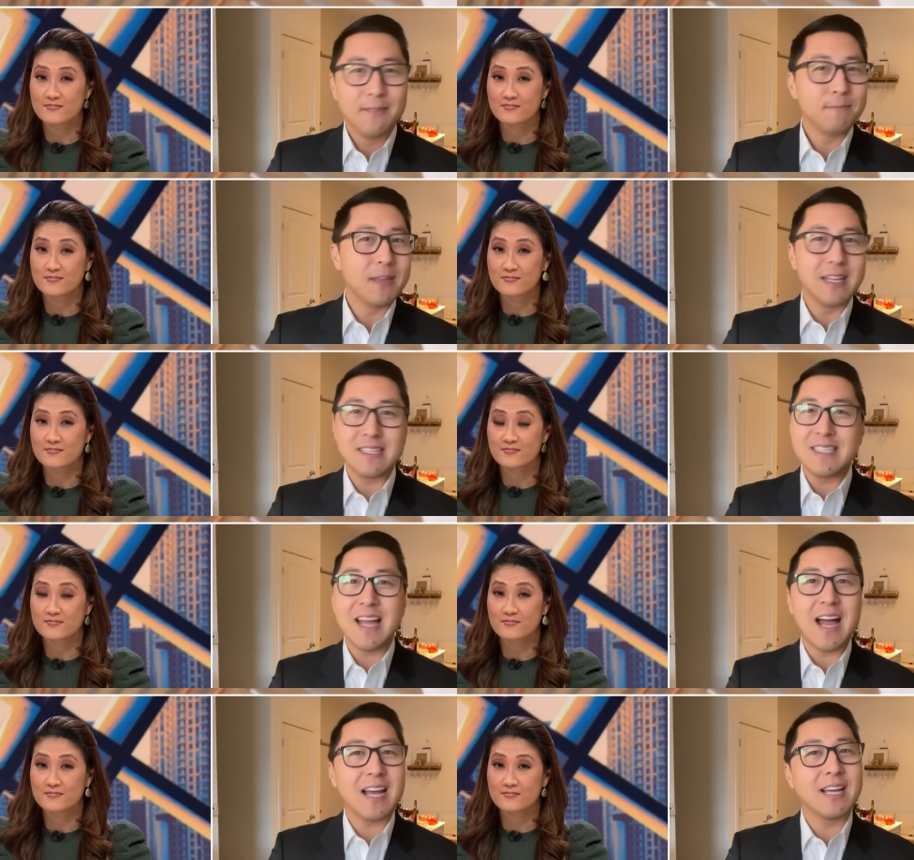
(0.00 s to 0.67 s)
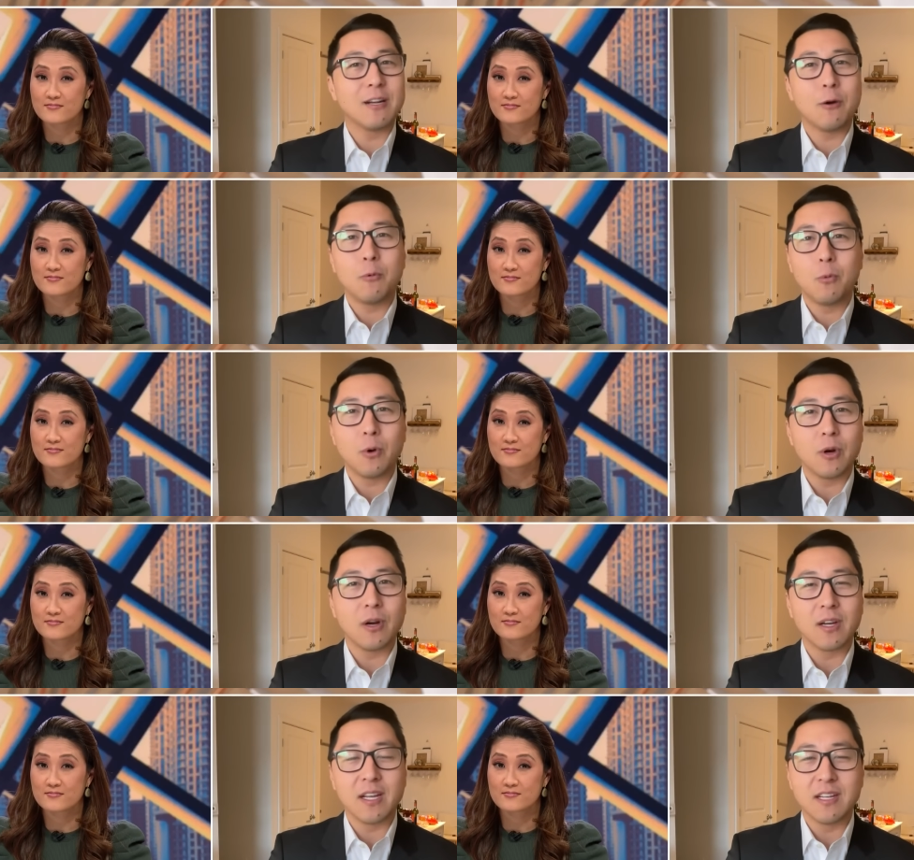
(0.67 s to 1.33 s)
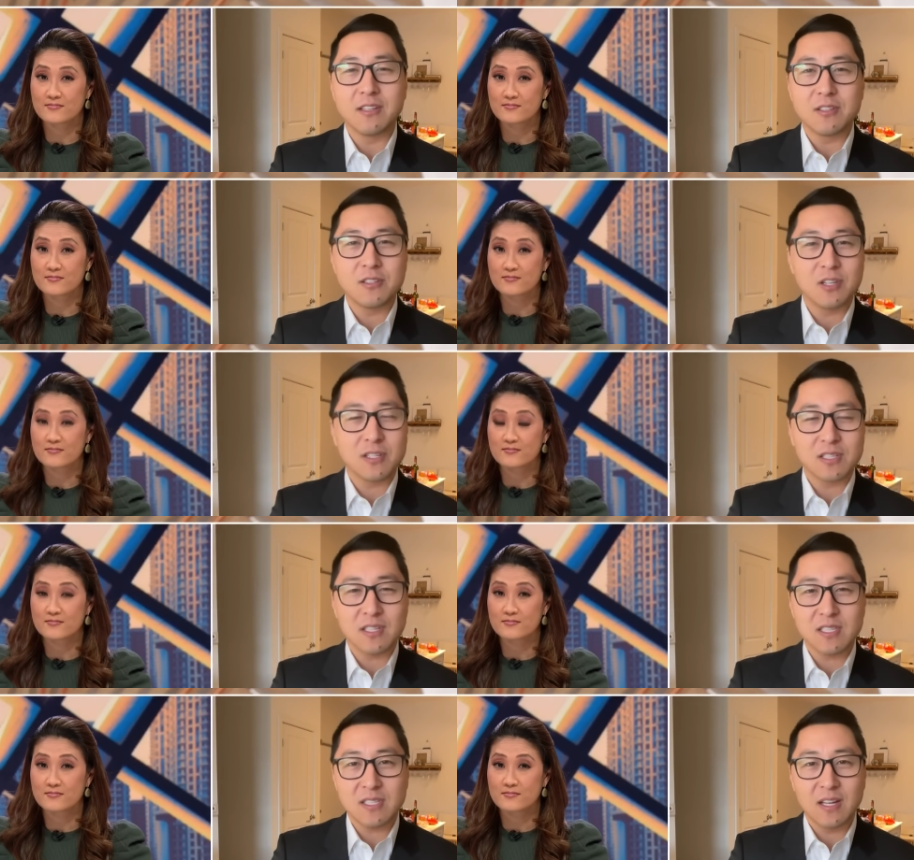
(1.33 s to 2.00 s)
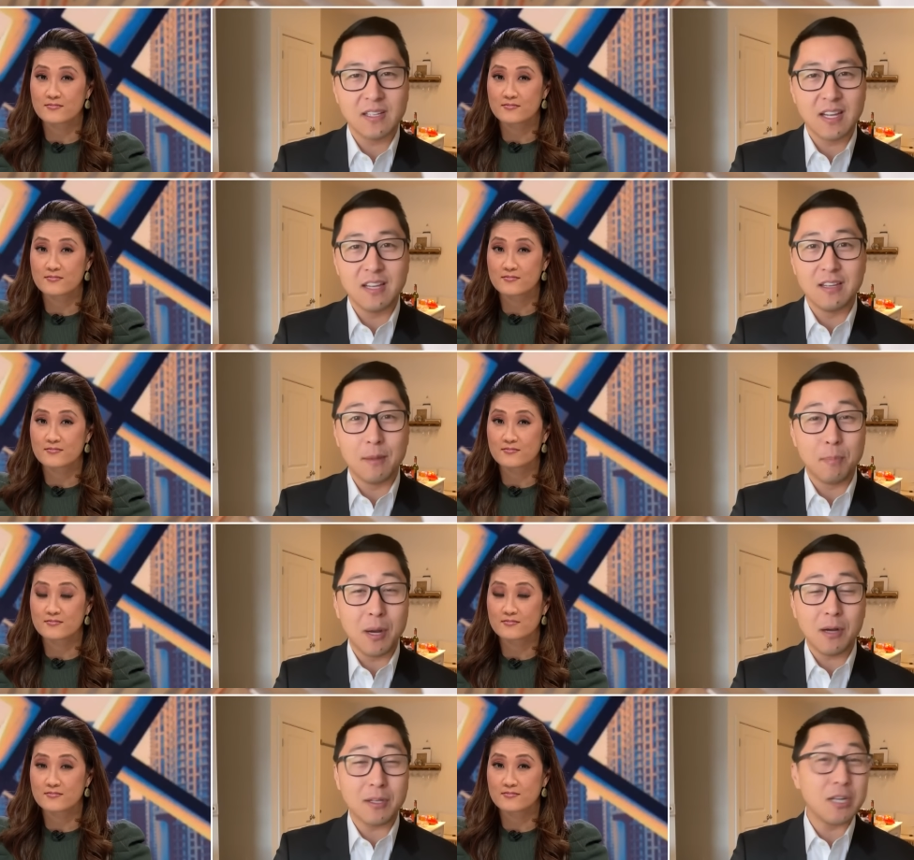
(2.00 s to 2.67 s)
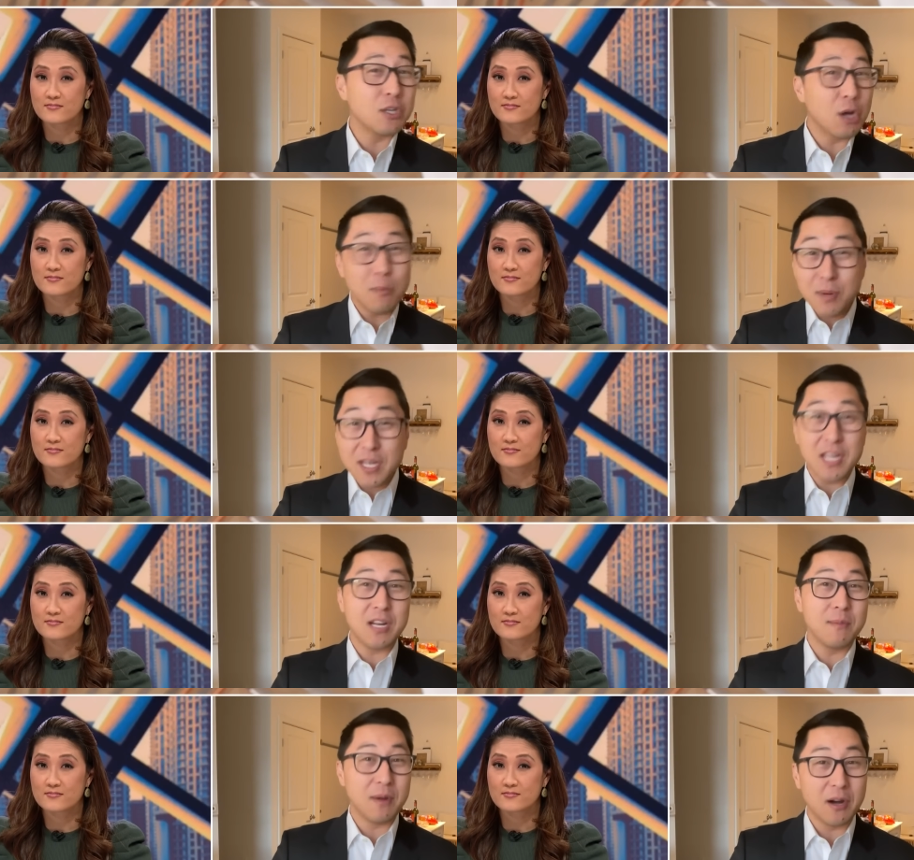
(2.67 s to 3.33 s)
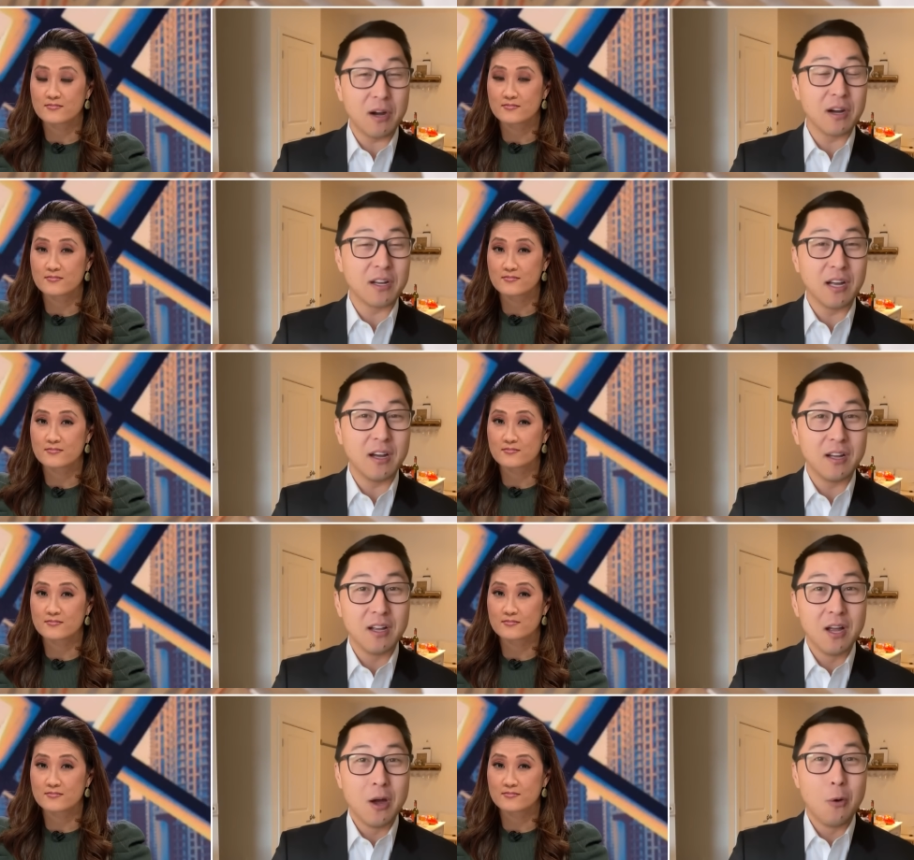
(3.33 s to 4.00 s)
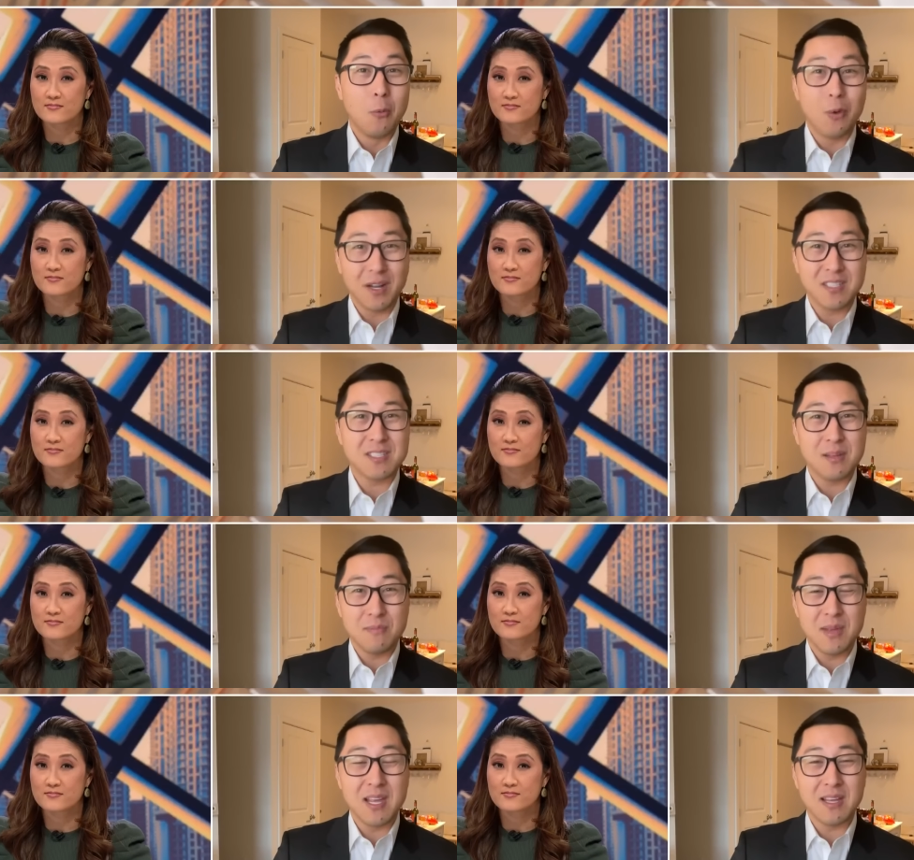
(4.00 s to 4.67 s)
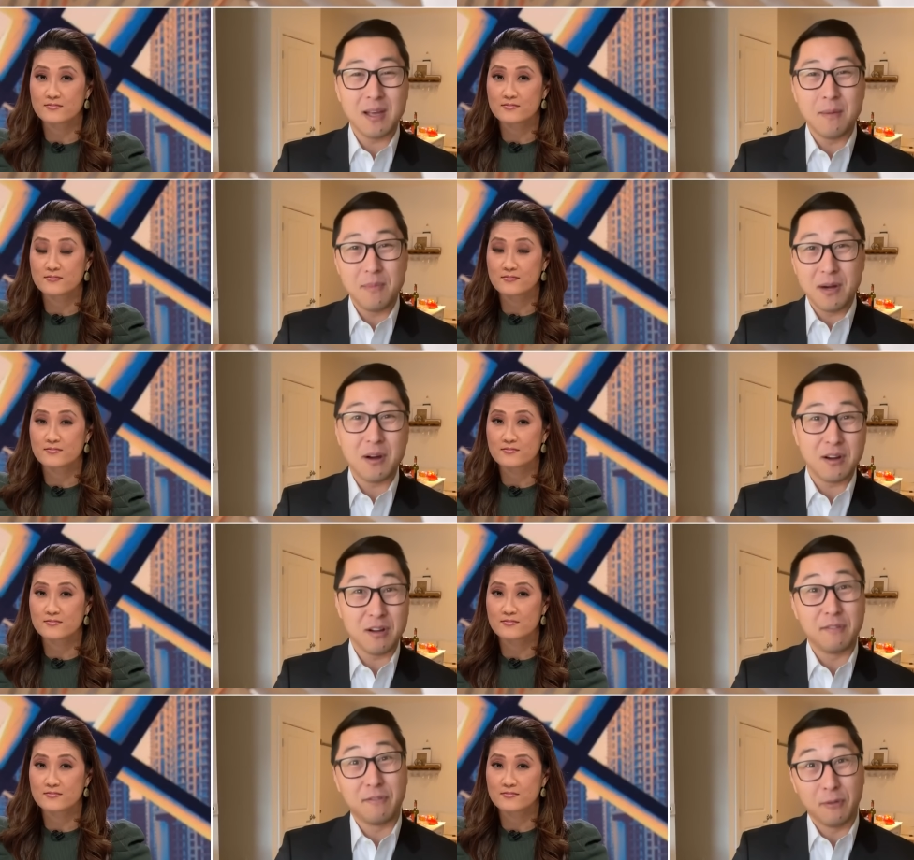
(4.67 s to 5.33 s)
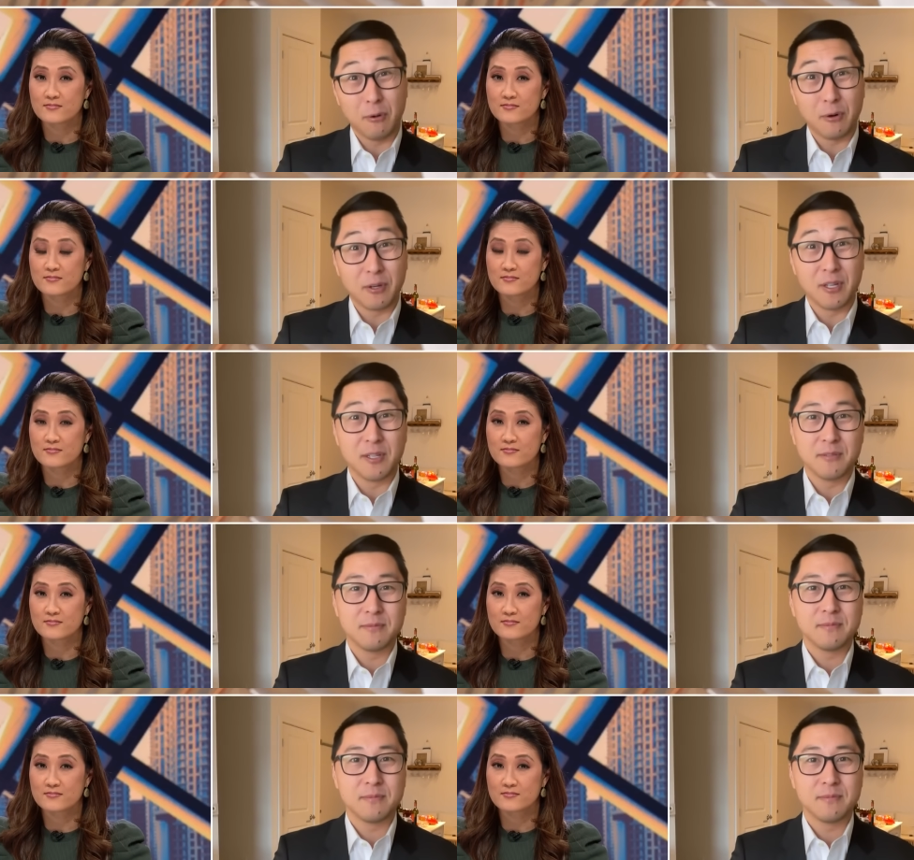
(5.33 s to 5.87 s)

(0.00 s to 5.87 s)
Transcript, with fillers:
Speaker 1: it's not going to work. It's just a stunt. And apparently, nobody in America wants to make America Florida.